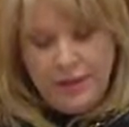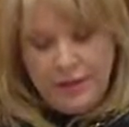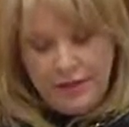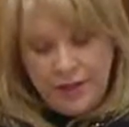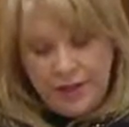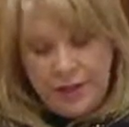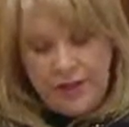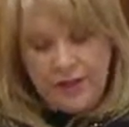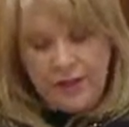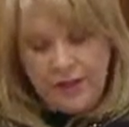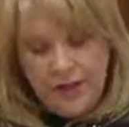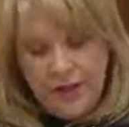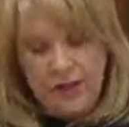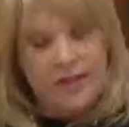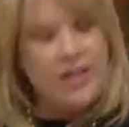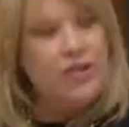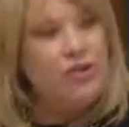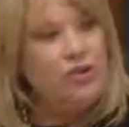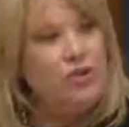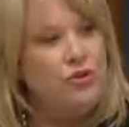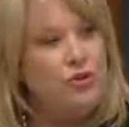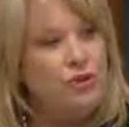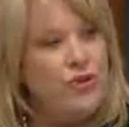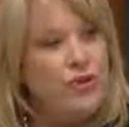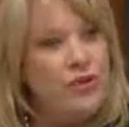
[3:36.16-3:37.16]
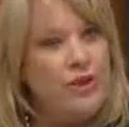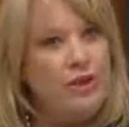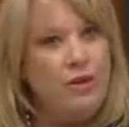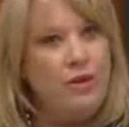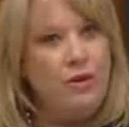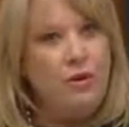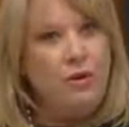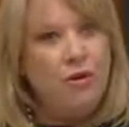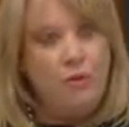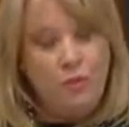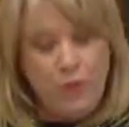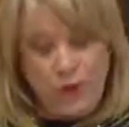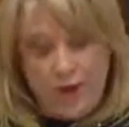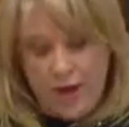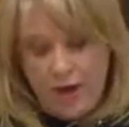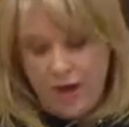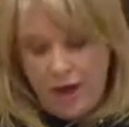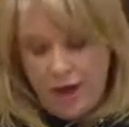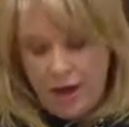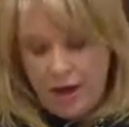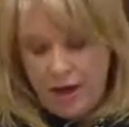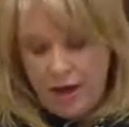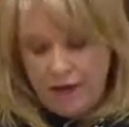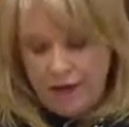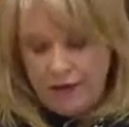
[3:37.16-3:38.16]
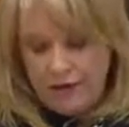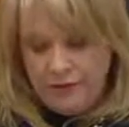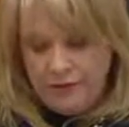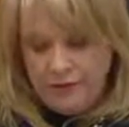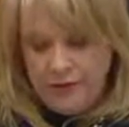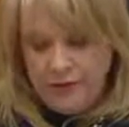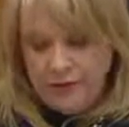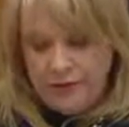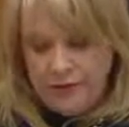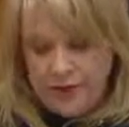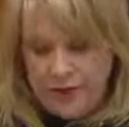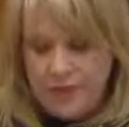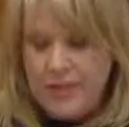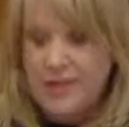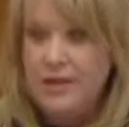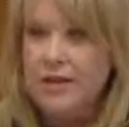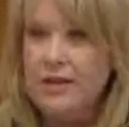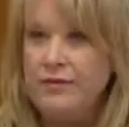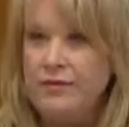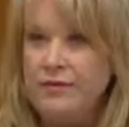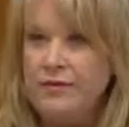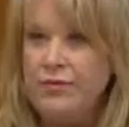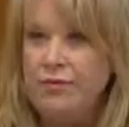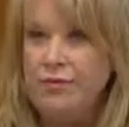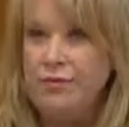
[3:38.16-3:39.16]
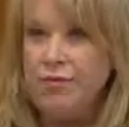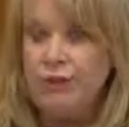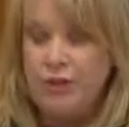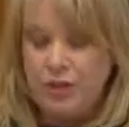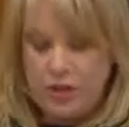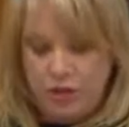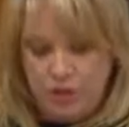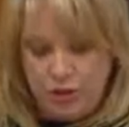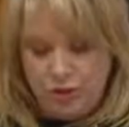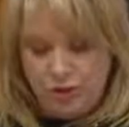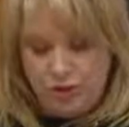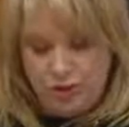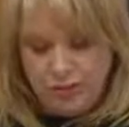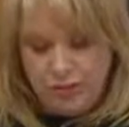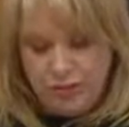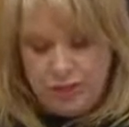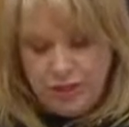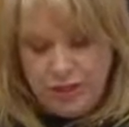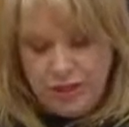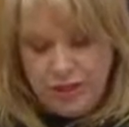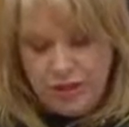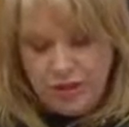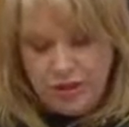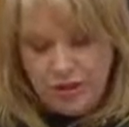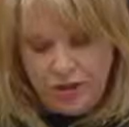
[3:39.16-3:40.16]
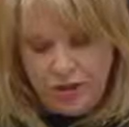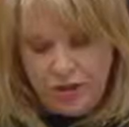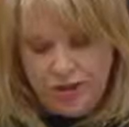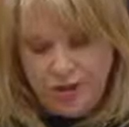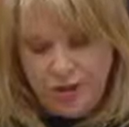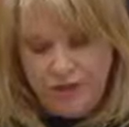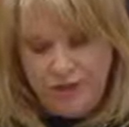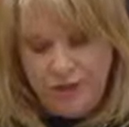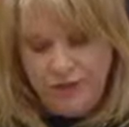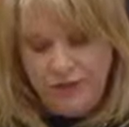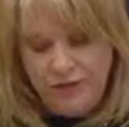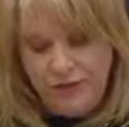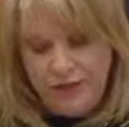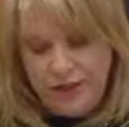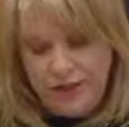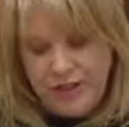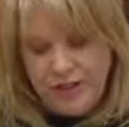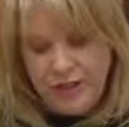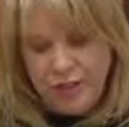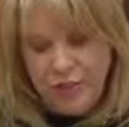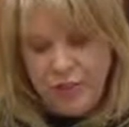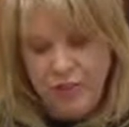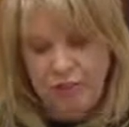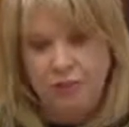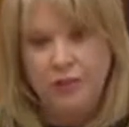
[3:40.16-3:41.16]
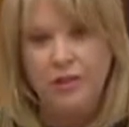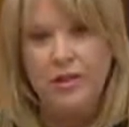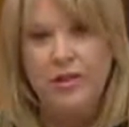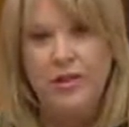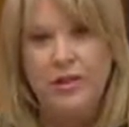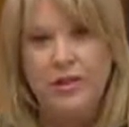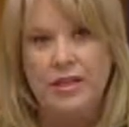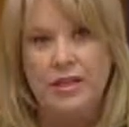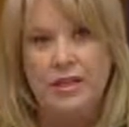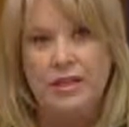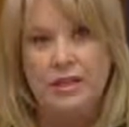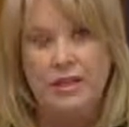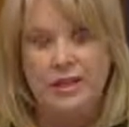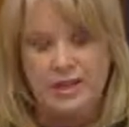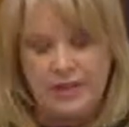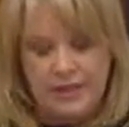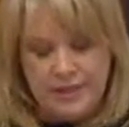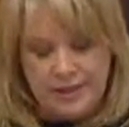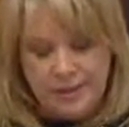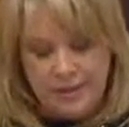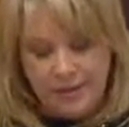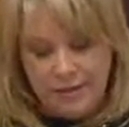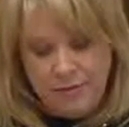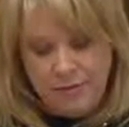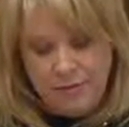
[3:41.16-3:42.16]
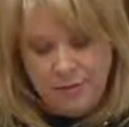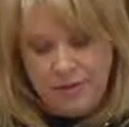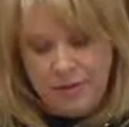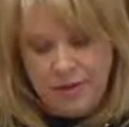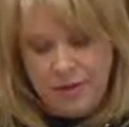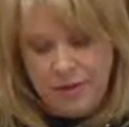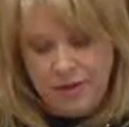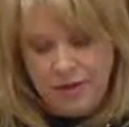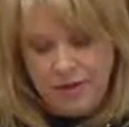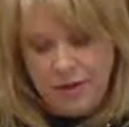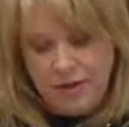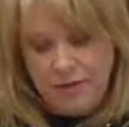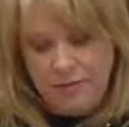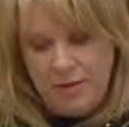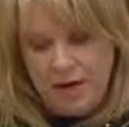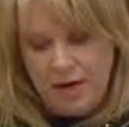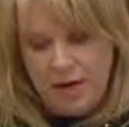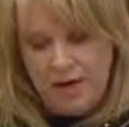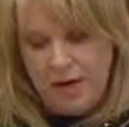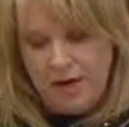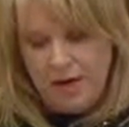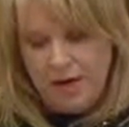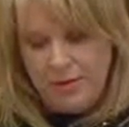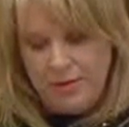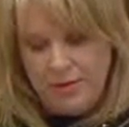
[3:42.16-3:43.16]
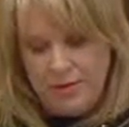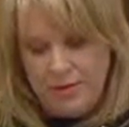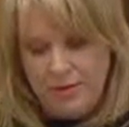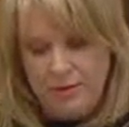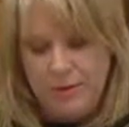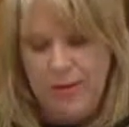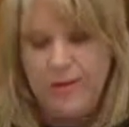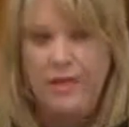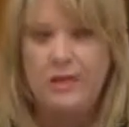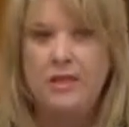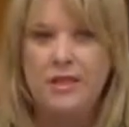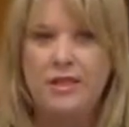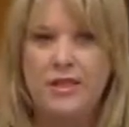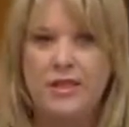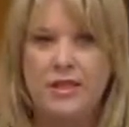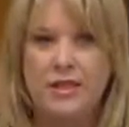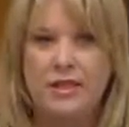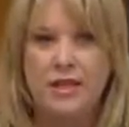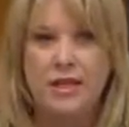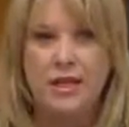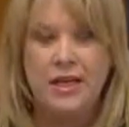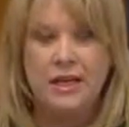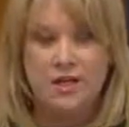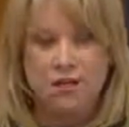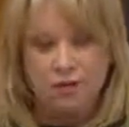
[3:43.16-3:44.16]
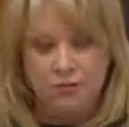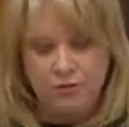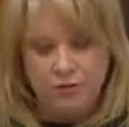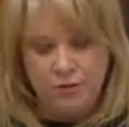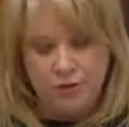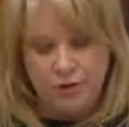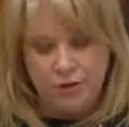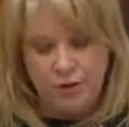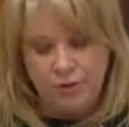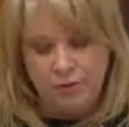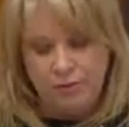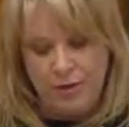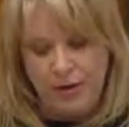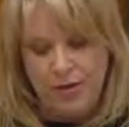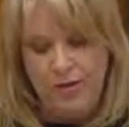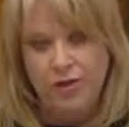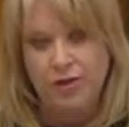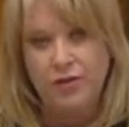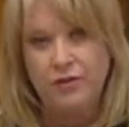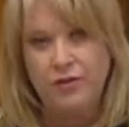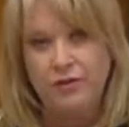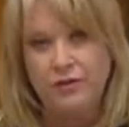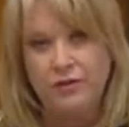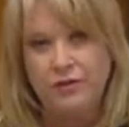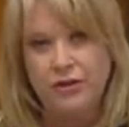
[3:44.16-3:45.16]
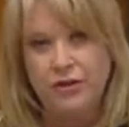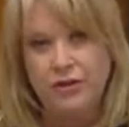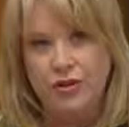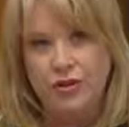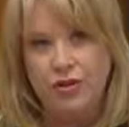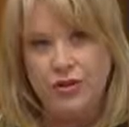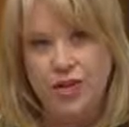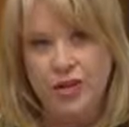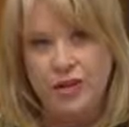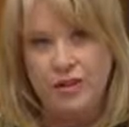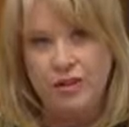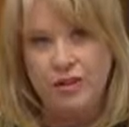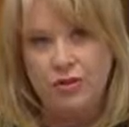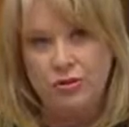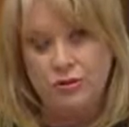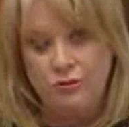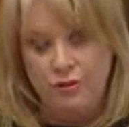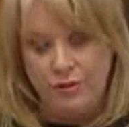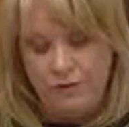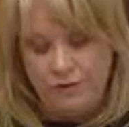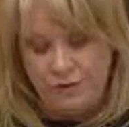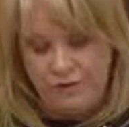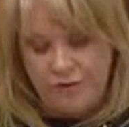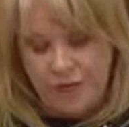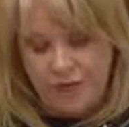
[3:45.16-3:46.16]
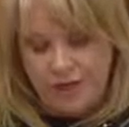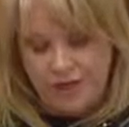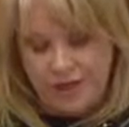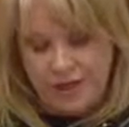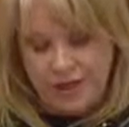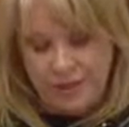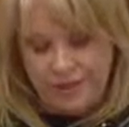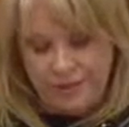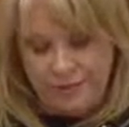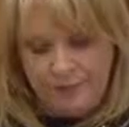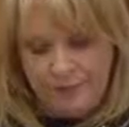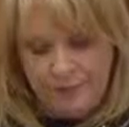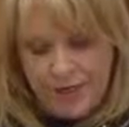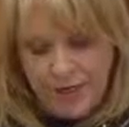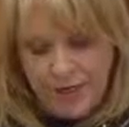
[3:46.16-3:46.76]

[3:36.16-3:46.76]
This financial year, we are investing $7.2 billion in defence equipment, nearly double the amount Labor spent in their slash-and-burn budget of 2012-13.